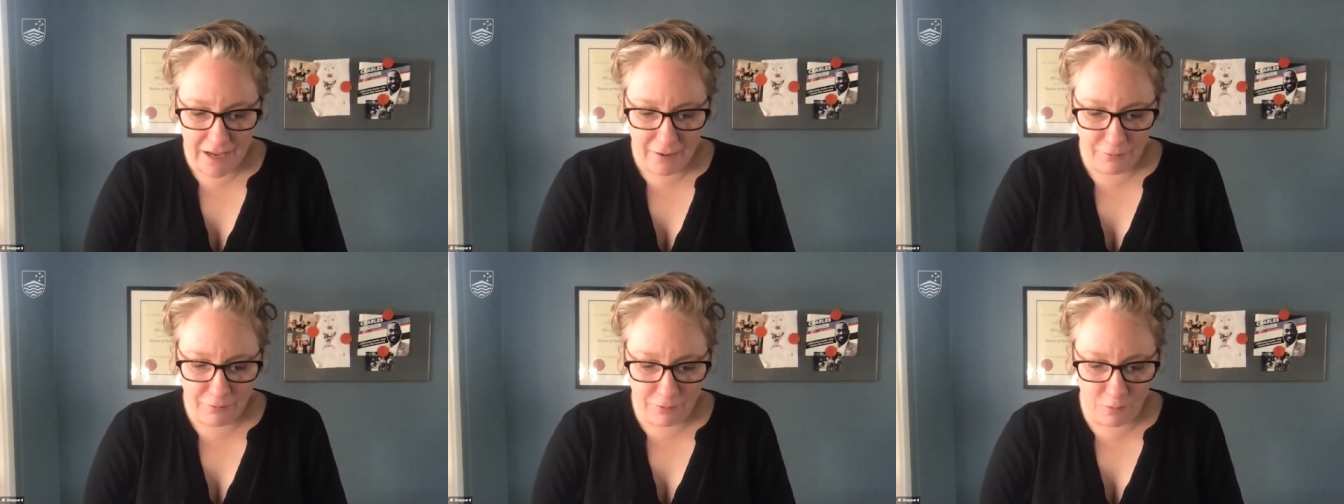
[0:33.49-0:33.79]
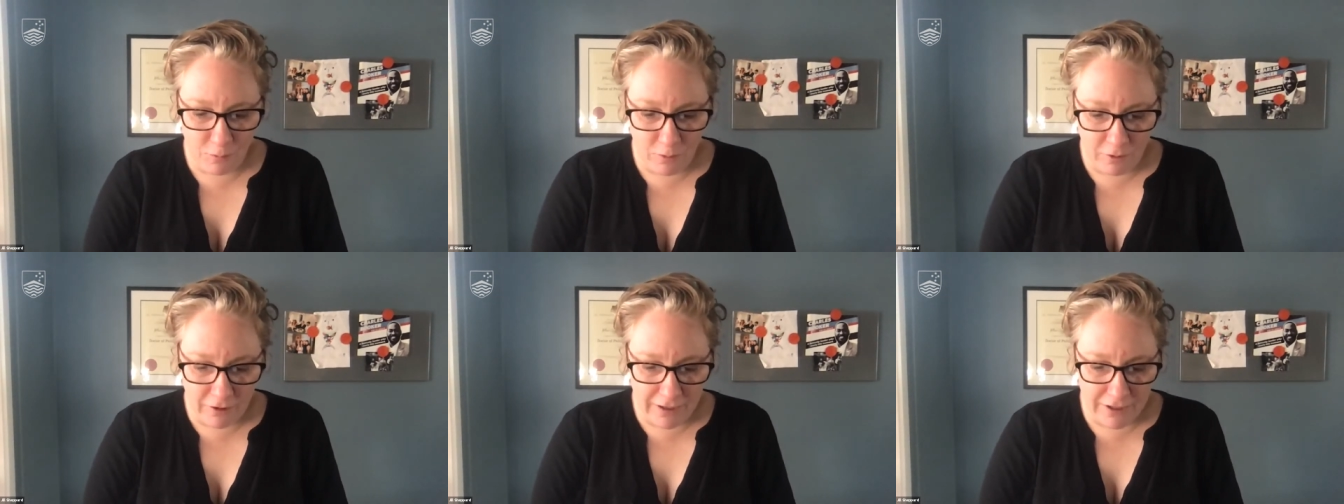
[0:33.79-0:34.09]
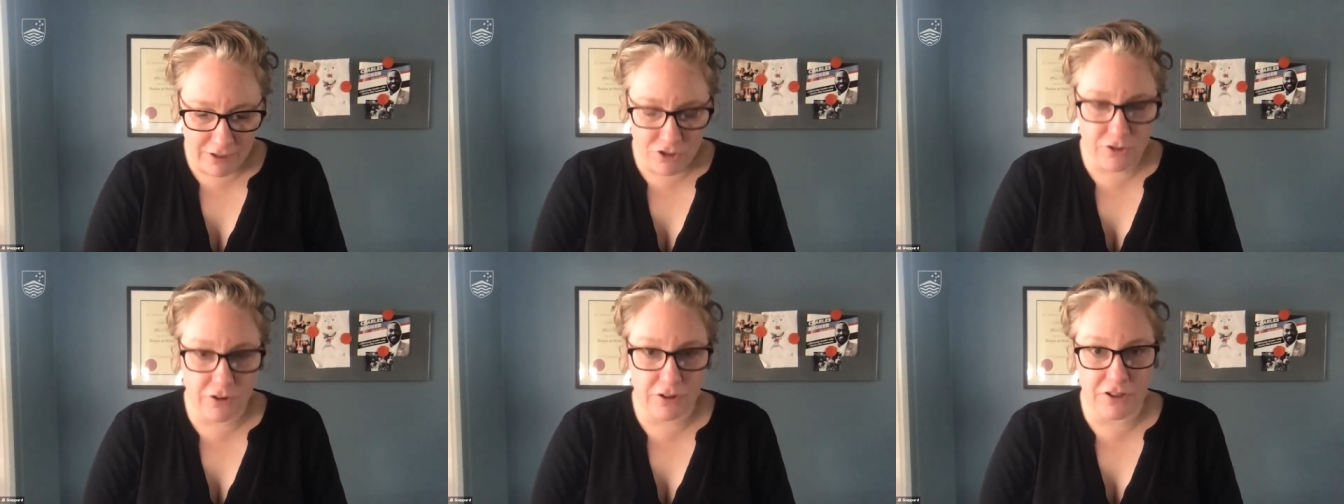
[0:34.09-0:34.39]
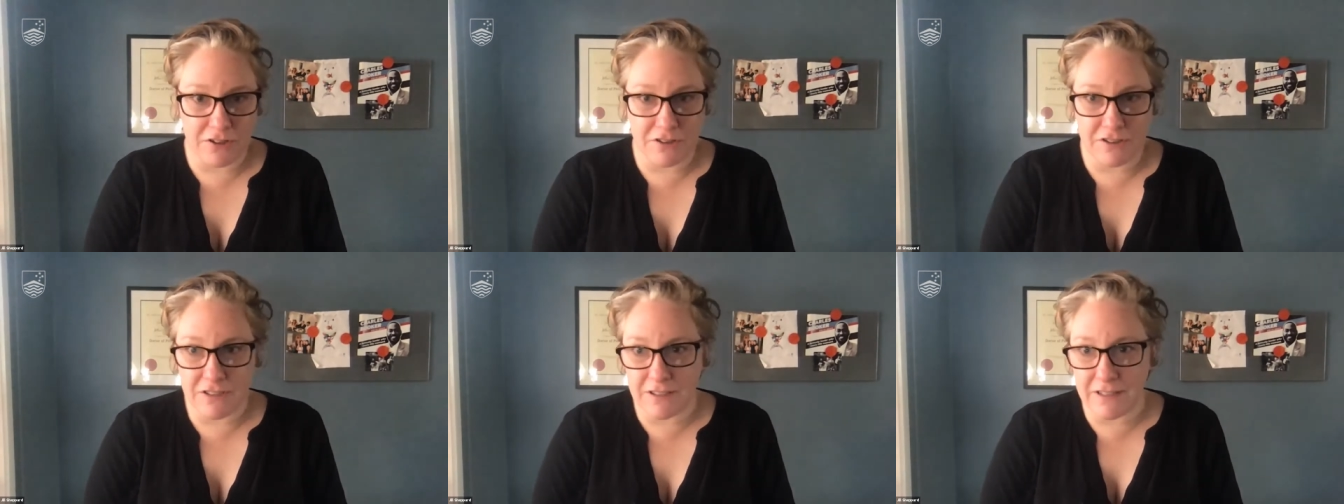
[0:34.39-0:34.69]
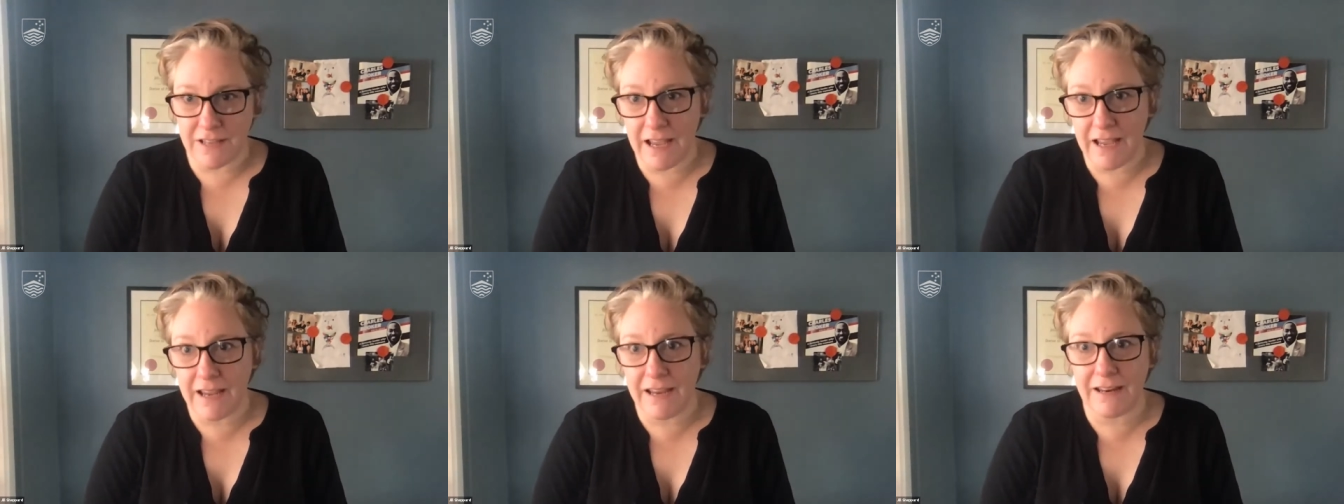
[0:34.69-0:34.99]
from where I join you
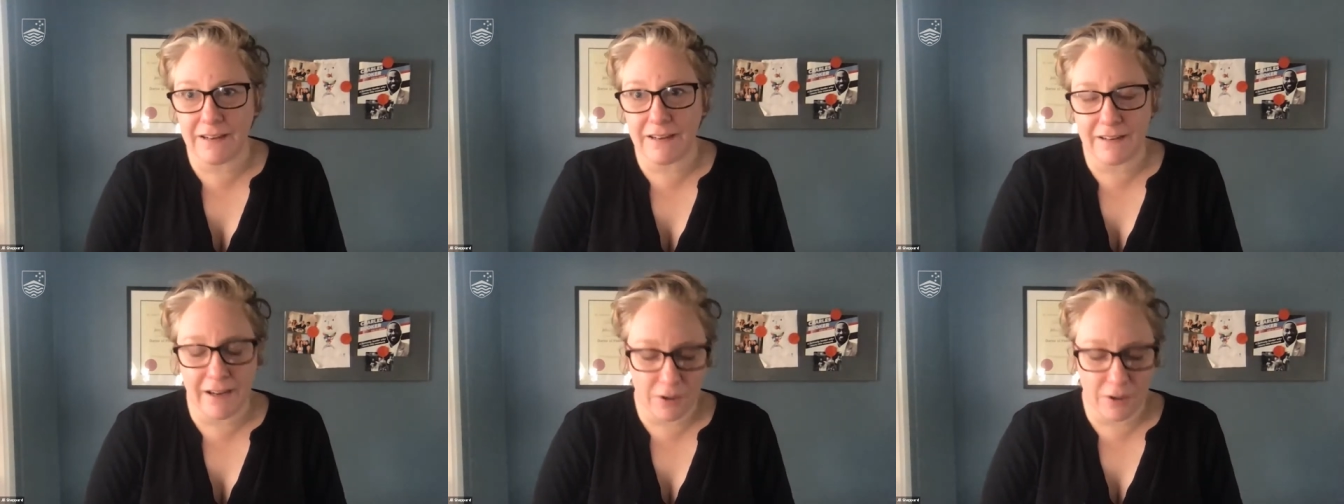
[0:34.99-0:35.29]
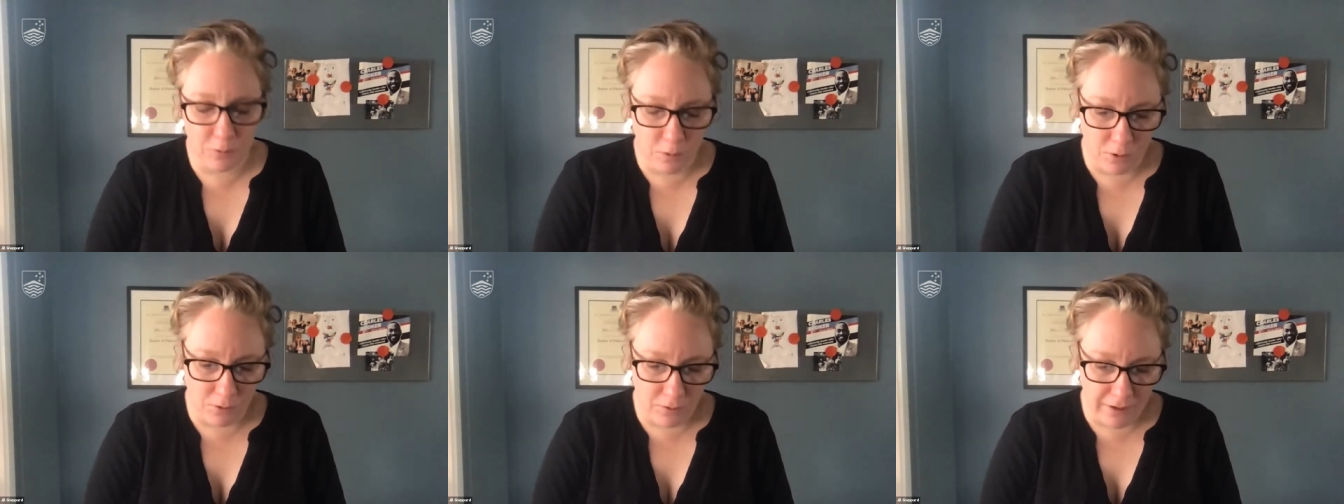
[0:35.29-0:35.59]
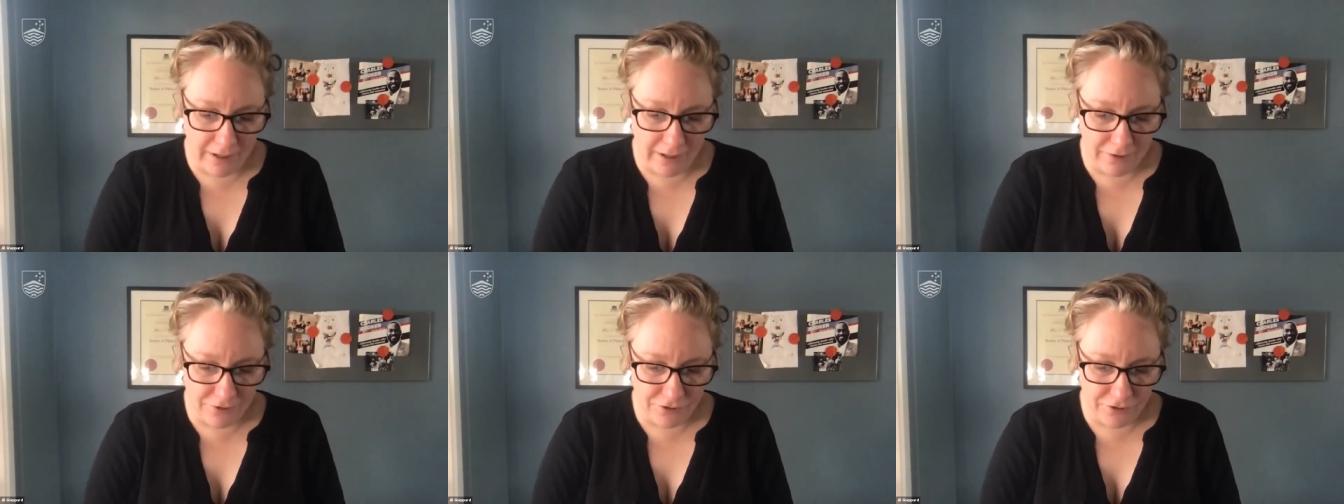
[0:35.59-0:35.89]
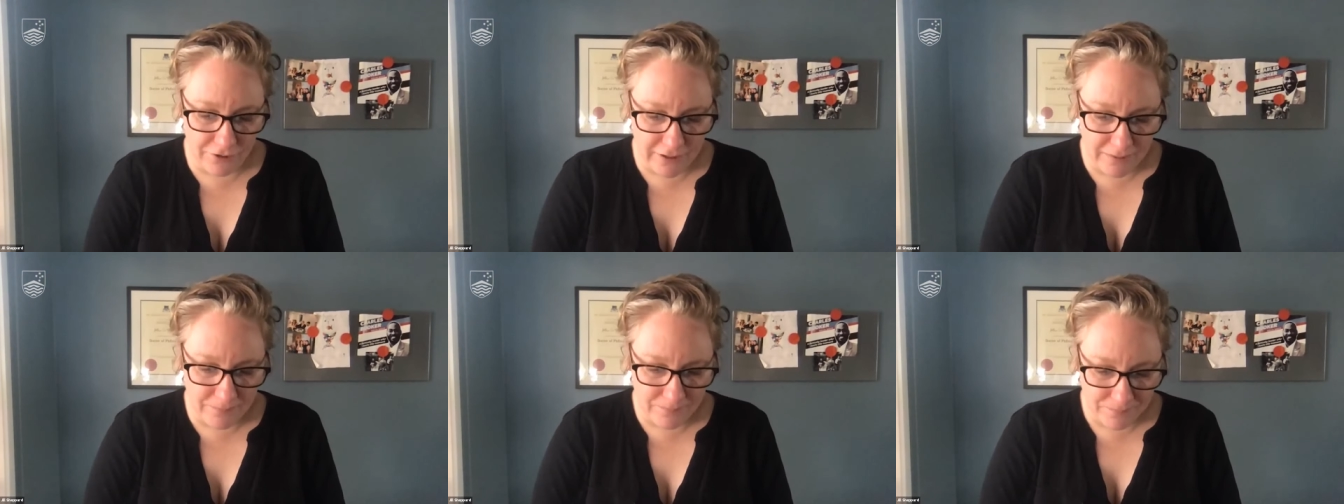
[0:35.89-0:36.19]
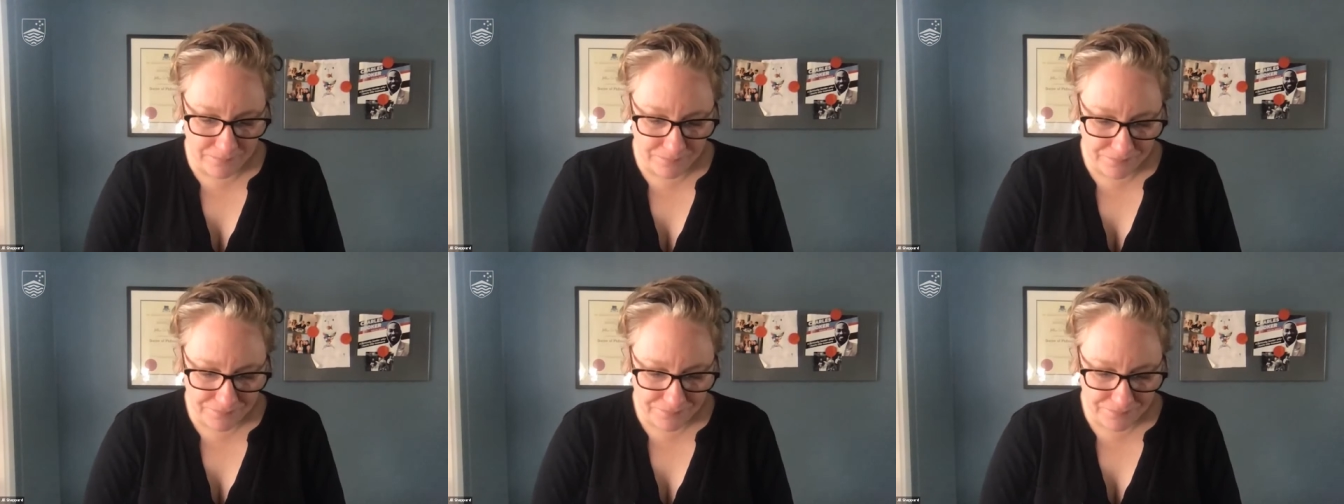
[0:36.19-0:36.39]
today in Ngunnawal country.